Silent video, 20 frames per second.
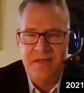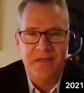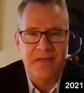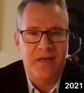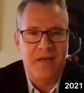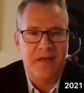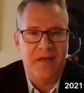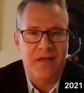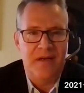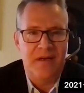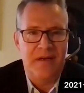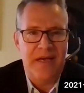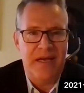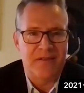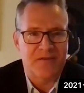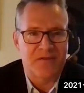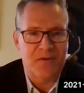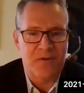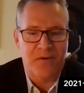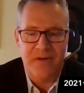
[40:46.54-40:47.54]

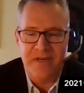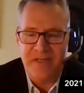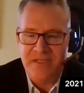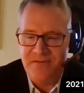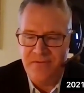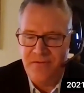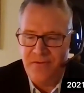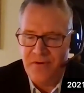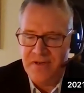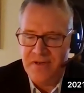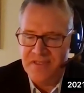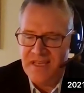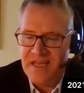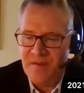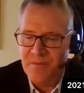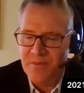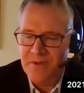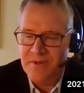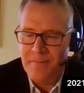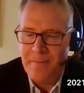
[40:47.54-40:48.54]
and storage, for
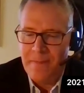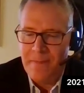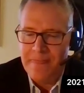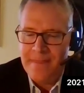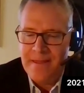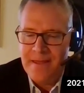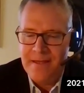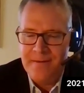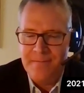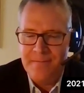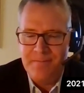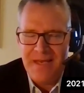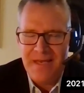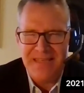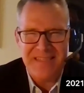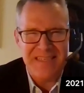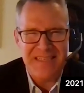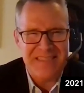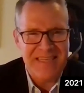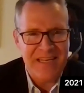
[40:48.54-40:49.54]
example.
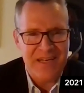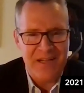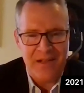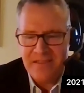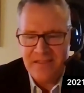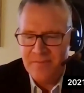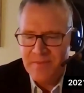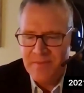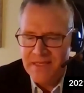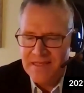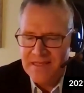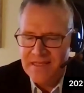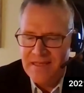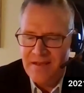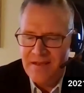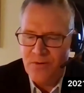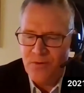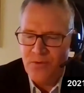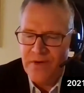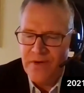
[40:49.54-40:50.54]
As I said,
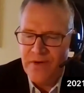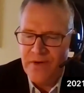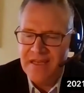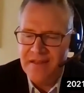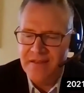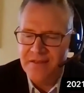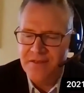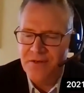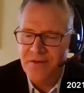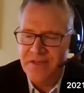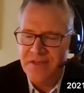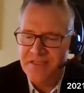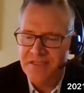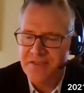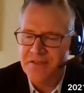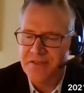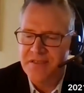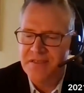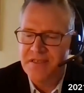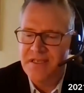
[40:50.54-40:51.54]
ultimately, regulatory
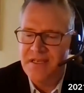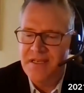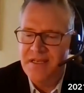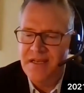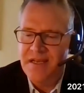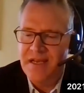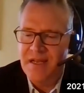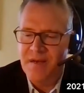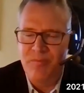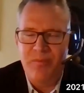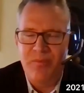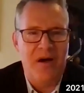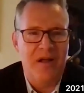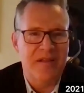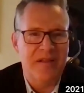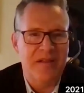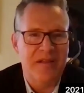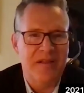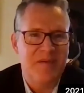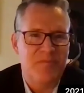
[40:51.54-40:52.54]
certainty and
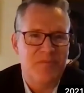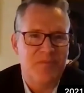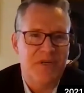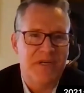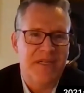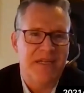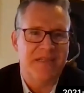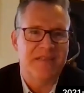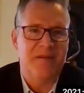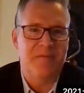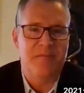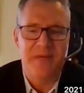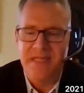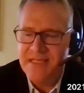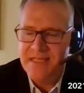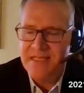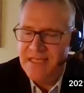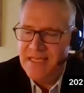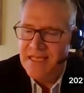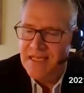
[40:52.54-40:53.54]
policy
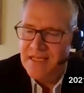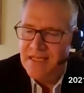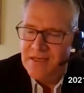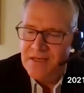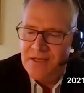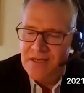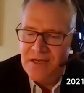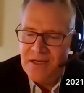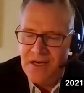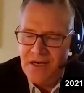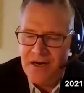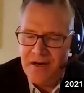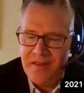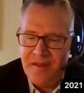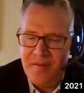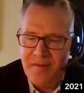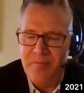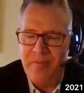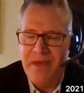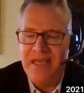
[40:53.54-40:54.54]
predictability are
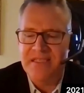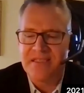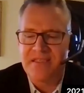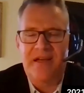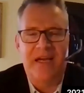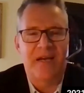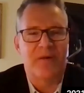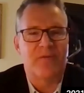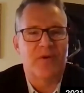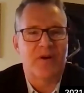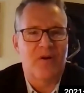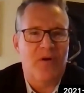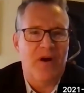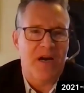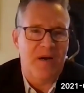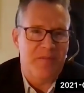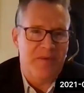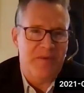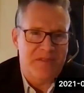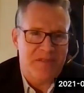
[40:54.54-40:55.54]
the baseline
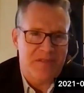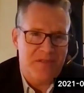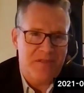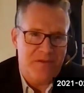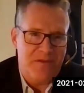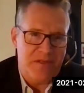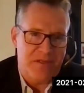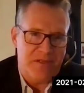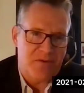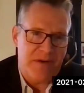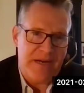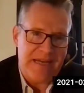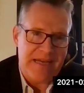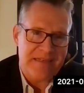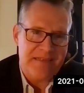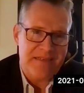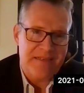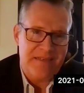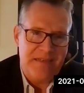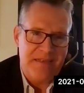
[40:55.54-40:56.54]
requirements to
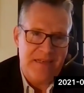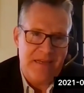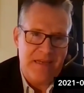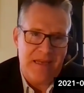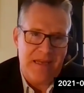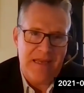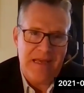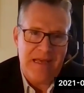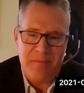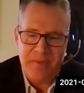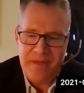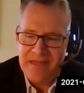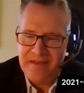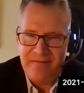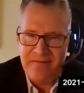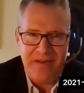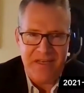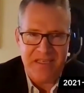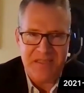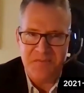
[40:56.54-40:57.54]
attract capital
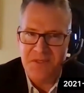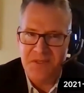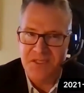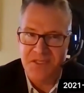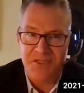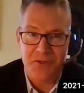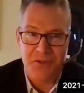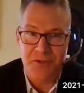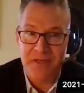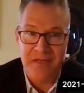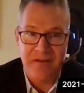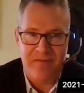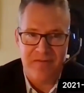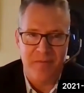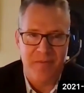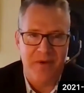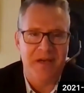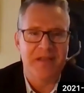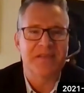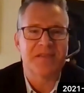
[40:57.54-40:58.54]
investment, certainly
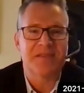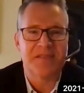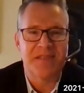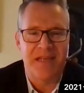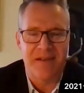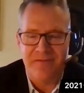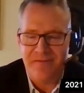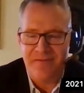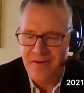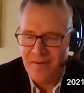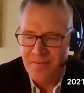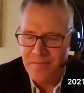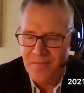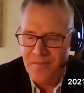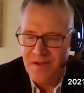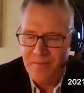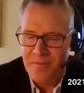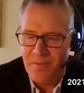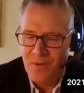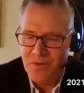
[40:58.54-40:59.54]
from us and from
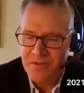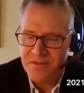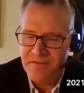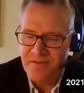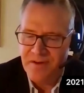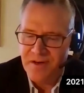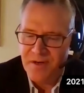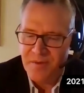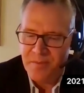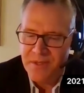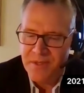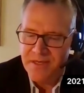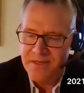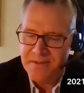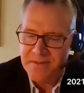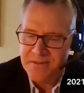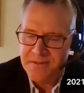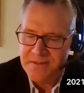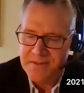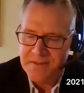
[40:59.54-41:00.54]
most of our
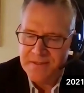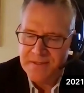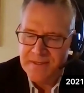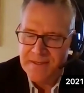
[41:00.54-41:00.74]
peers.